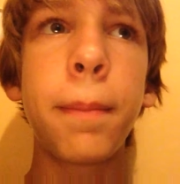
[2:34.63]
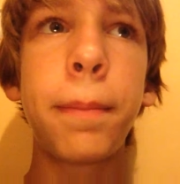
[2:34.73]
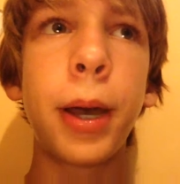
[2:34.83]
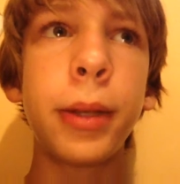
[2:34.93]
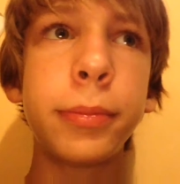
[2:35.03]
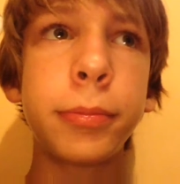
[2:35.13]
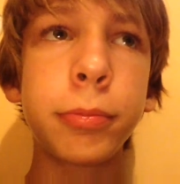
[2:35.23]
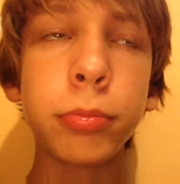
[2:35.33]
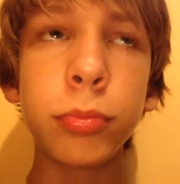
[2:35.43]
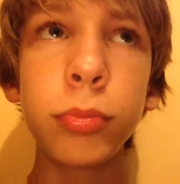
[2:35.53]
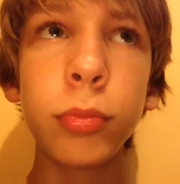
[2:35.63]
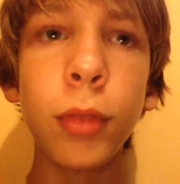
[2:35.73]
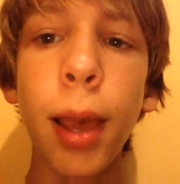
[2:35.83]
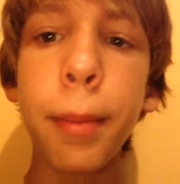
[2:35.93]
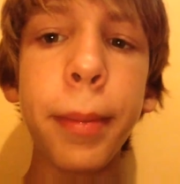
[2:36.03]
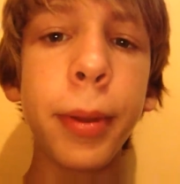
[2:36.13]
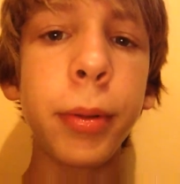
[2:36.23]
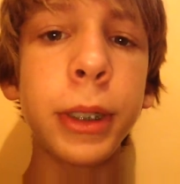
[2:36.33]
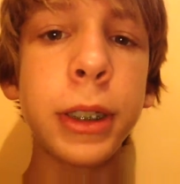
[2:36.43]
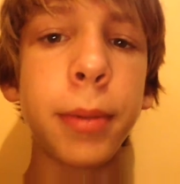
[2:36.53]
but I might be able
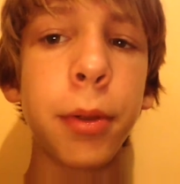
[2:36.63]
to get some